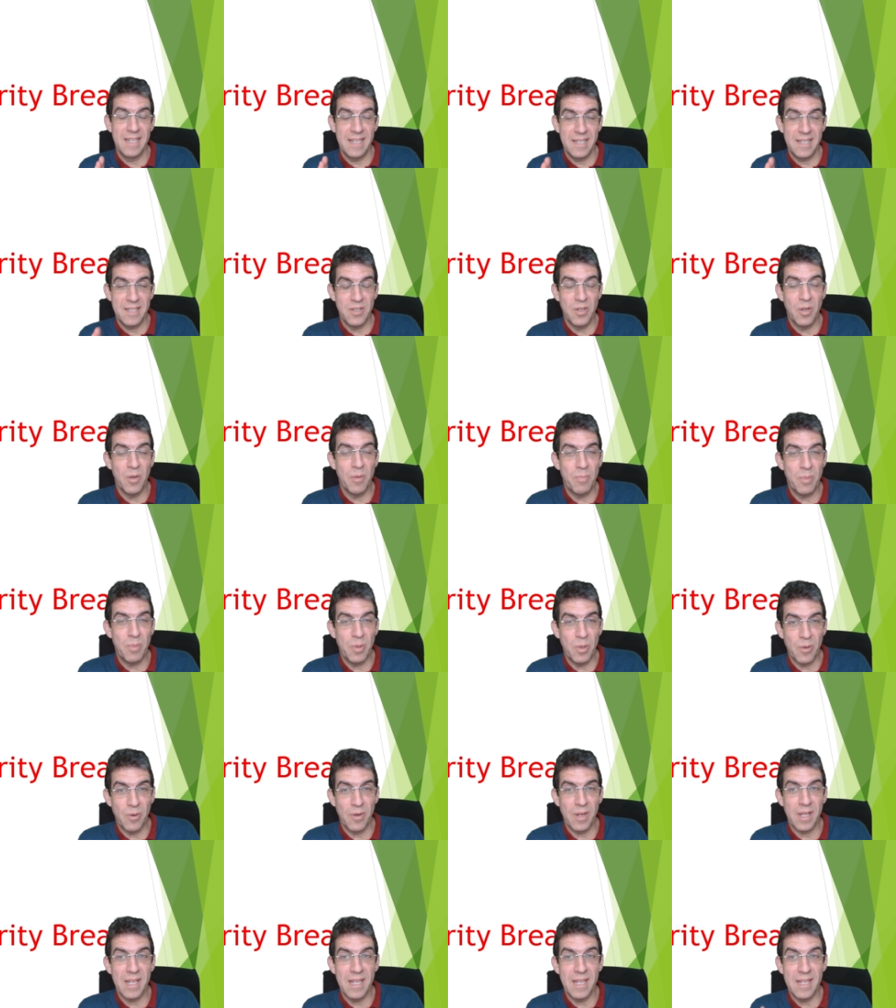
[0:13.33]
It's not
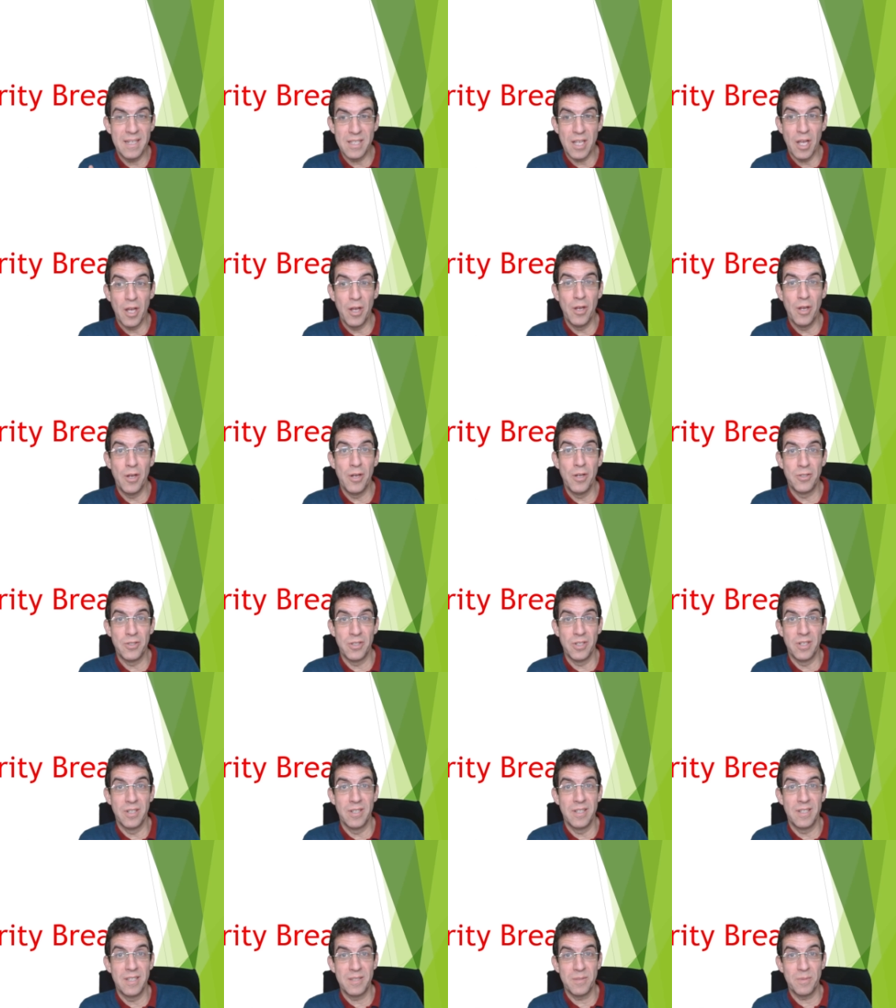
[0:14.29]
boring, it's
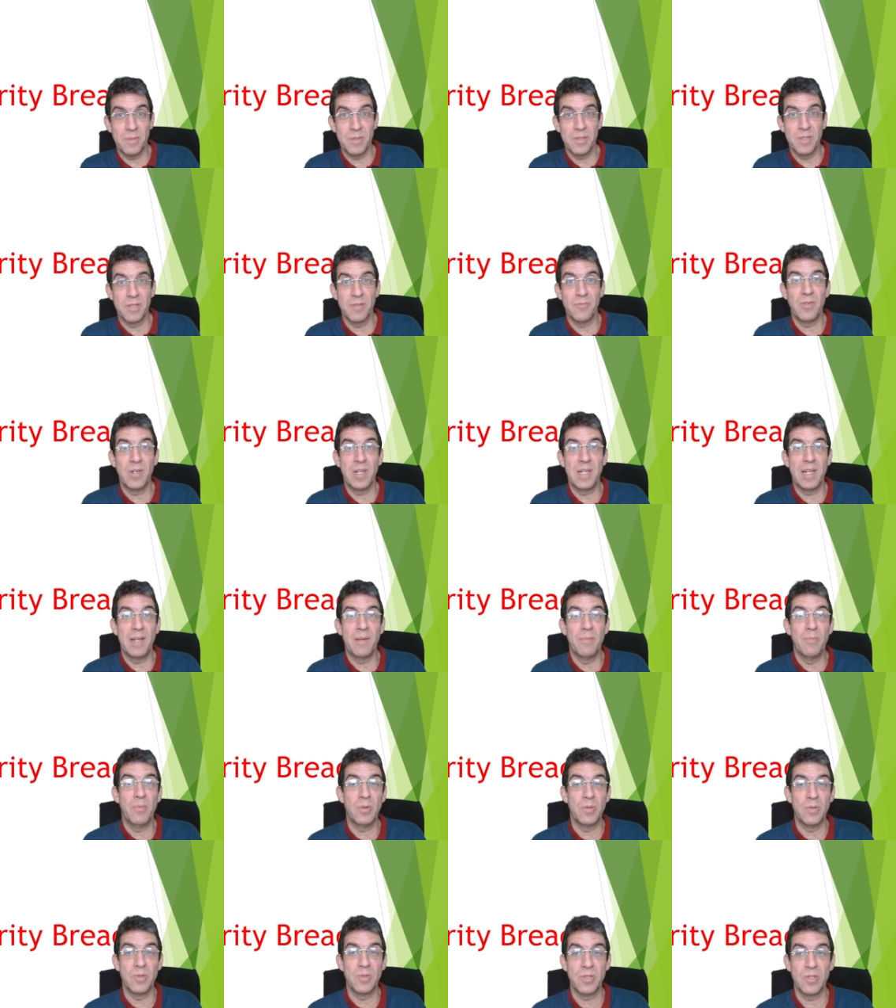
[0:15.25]
urgent. This one's a really
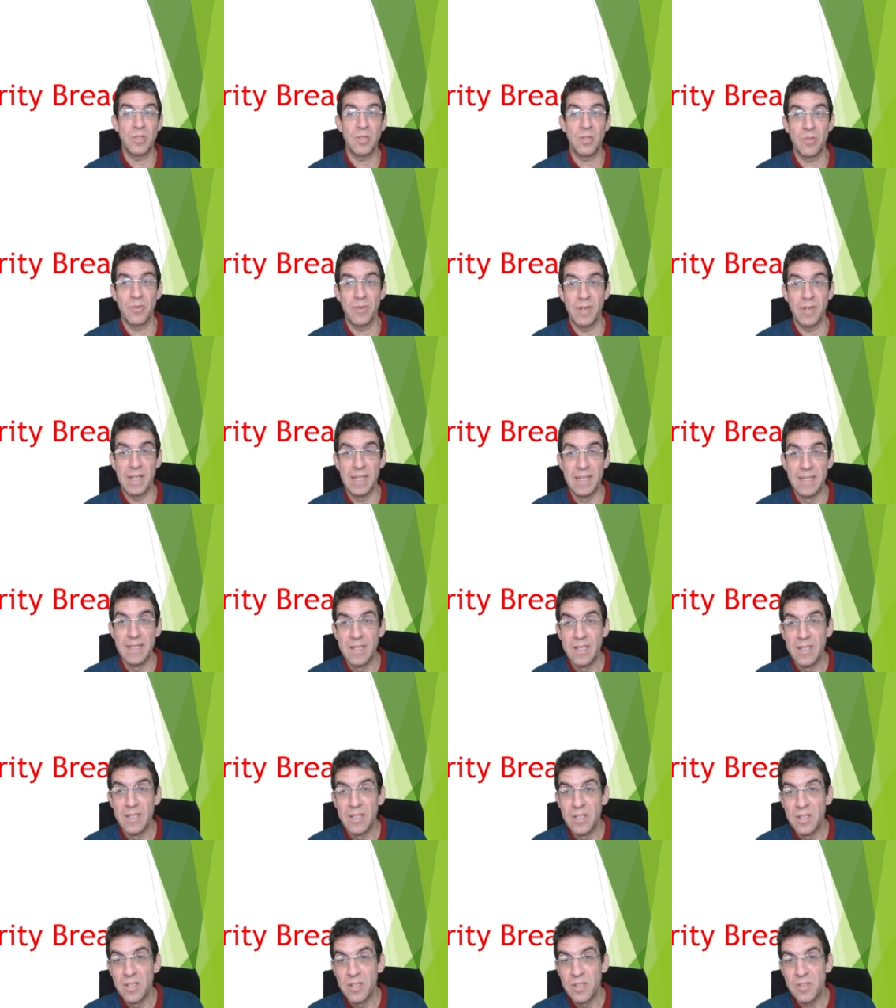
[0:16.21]
important story.
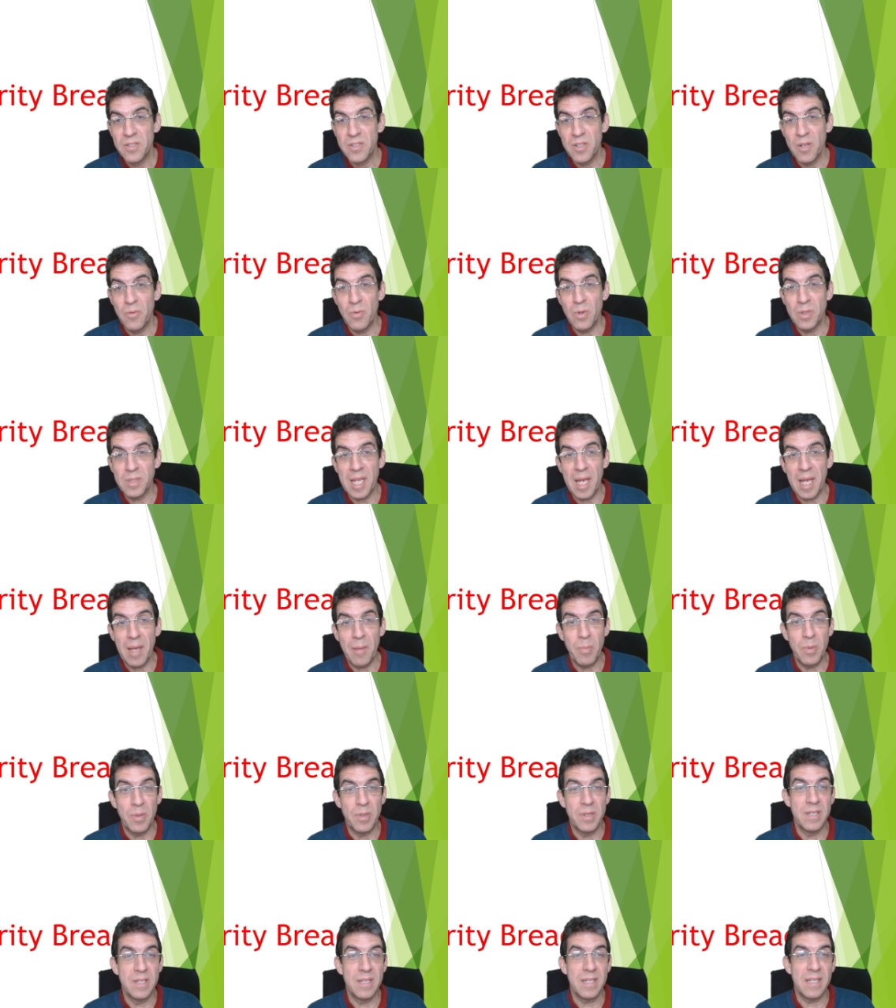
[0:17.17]
So what's
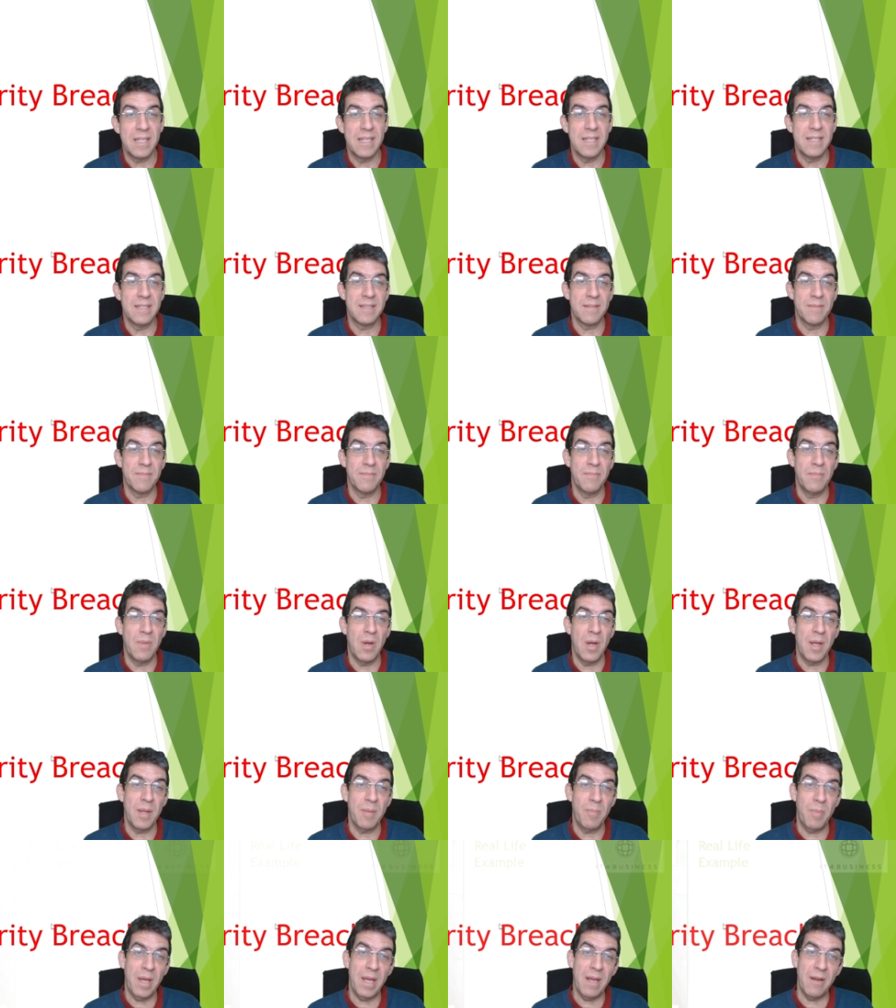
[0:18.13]
happened is
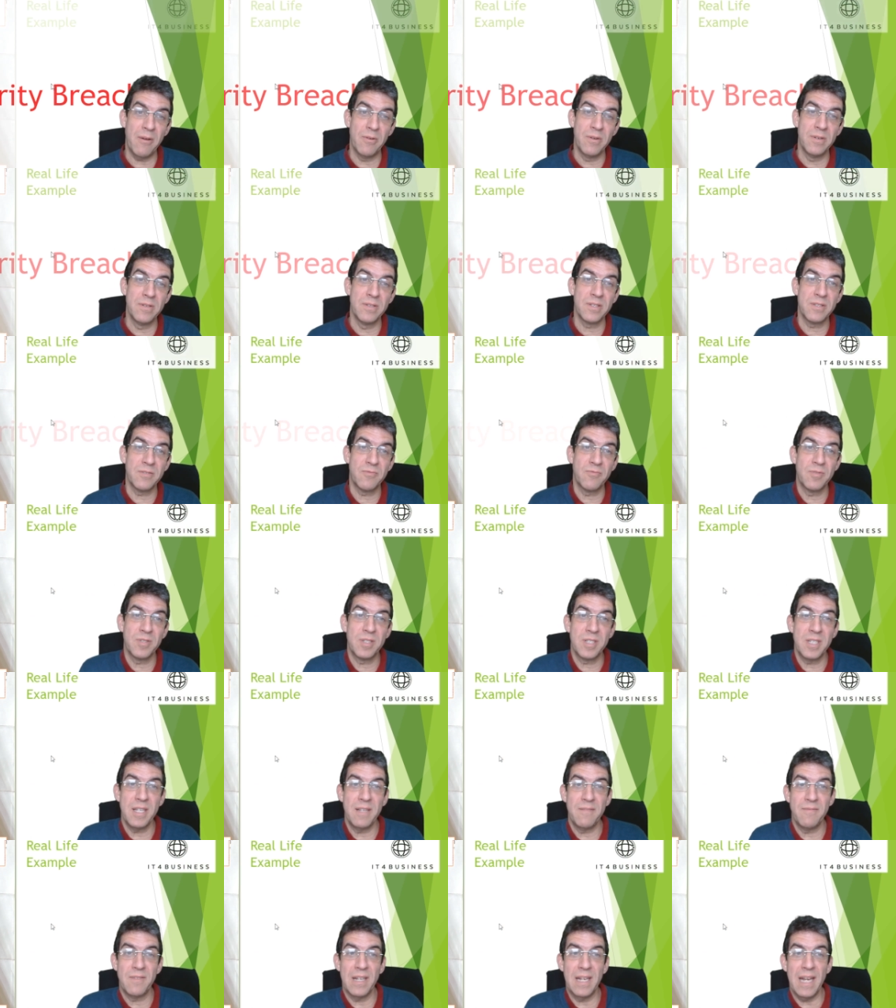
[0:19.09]
my parents
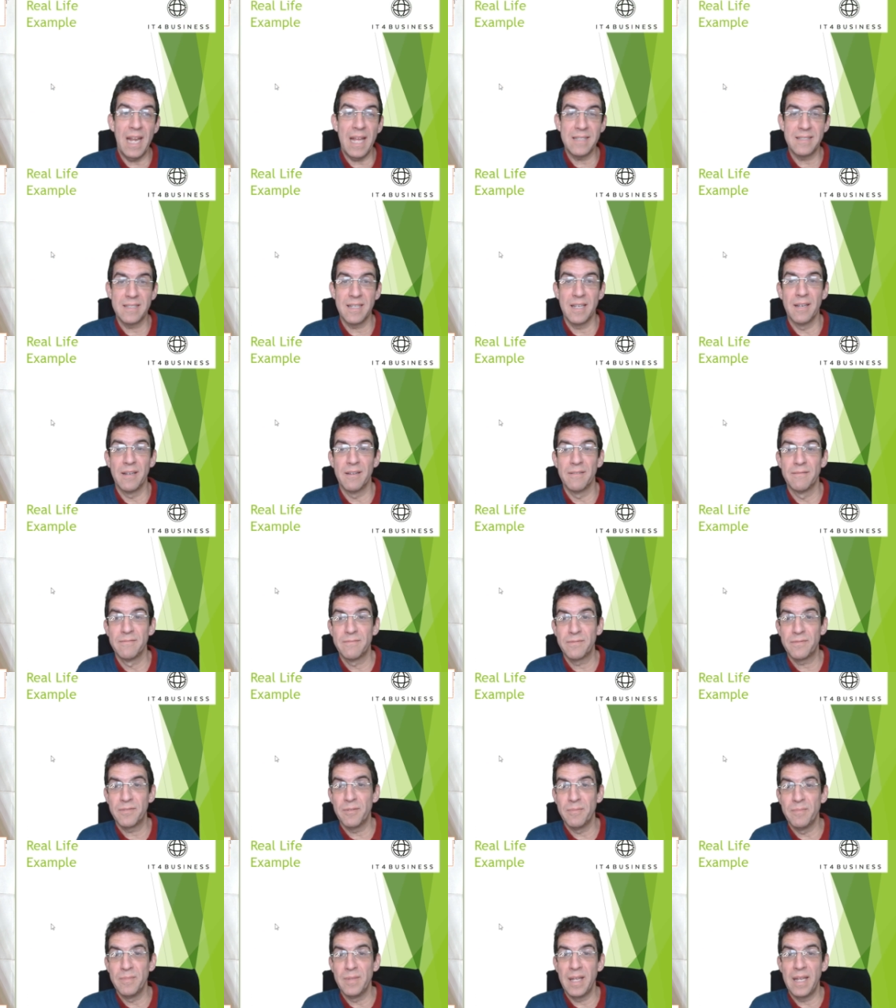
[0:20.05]
received a letter
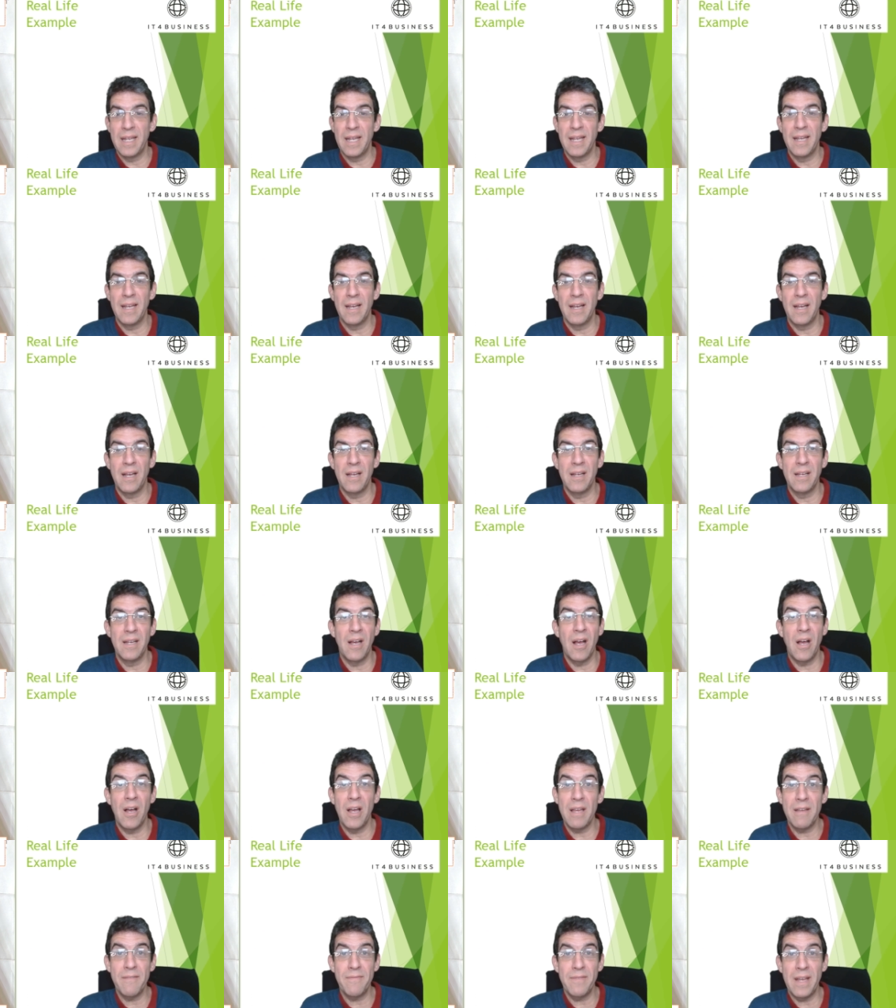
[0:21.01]
from their uh,
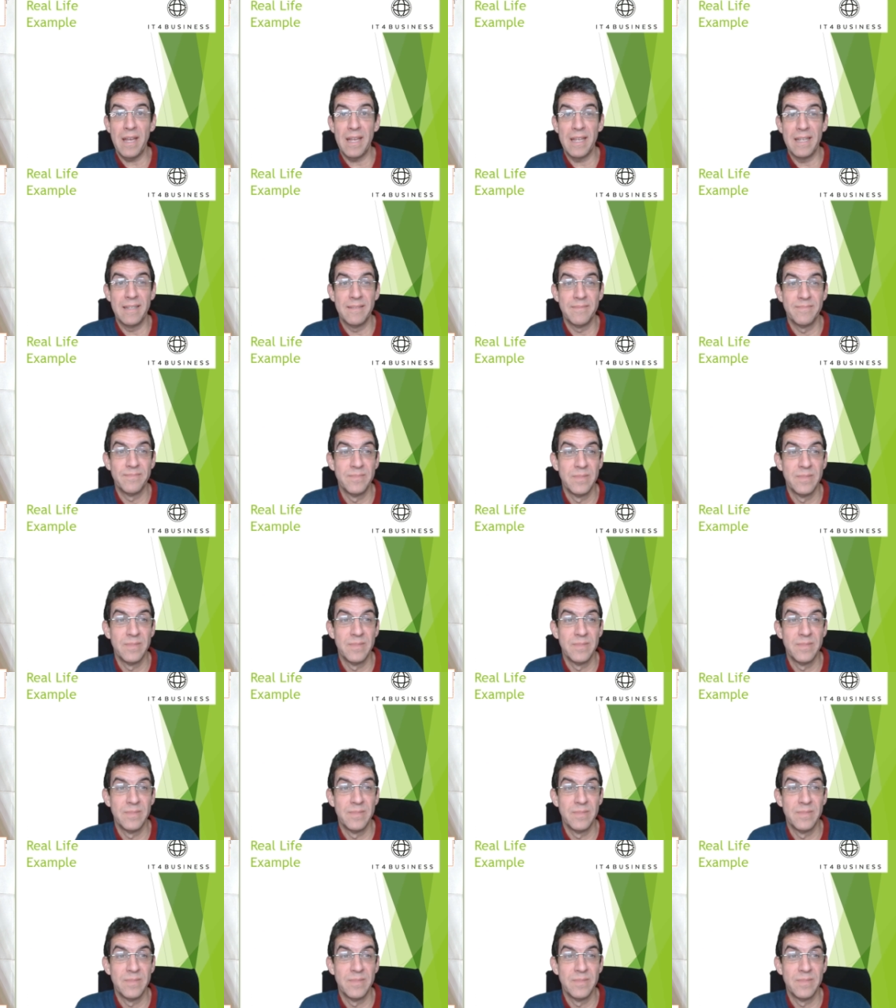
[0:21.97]
IFA.